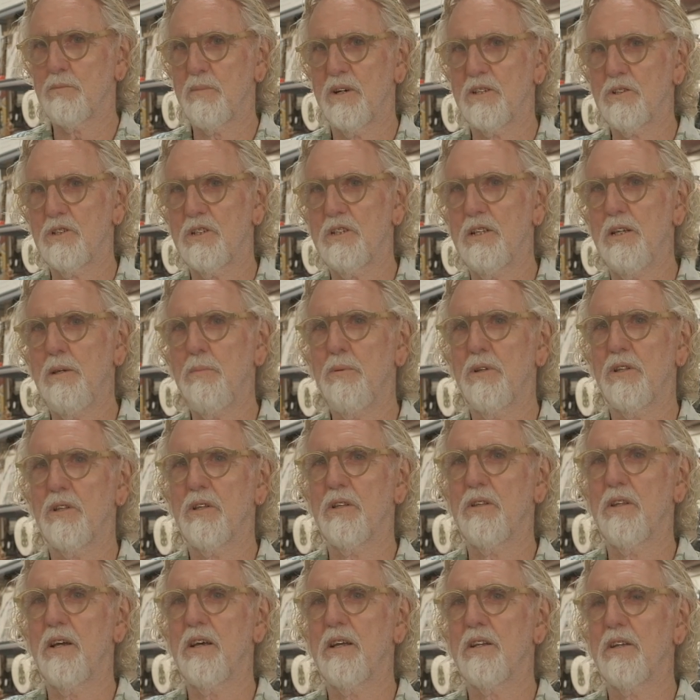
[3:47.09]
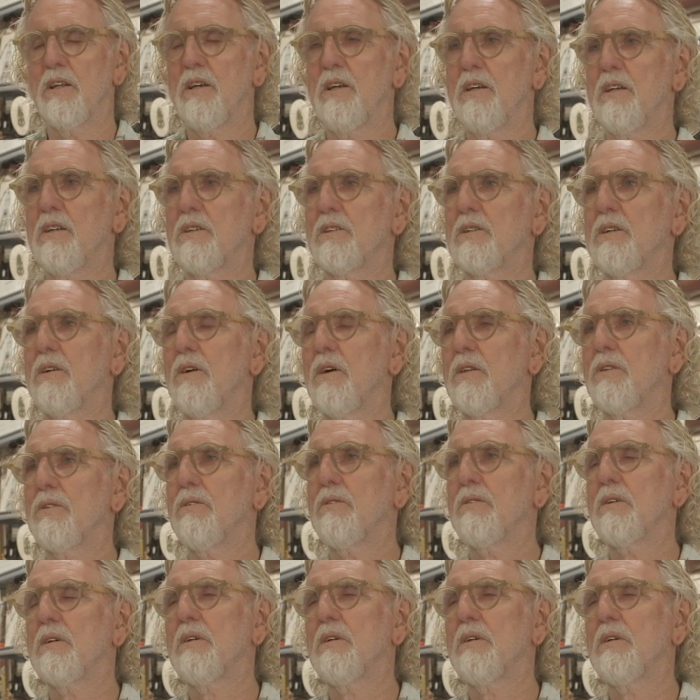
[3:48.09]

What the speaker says: much deeper than that. So I thought,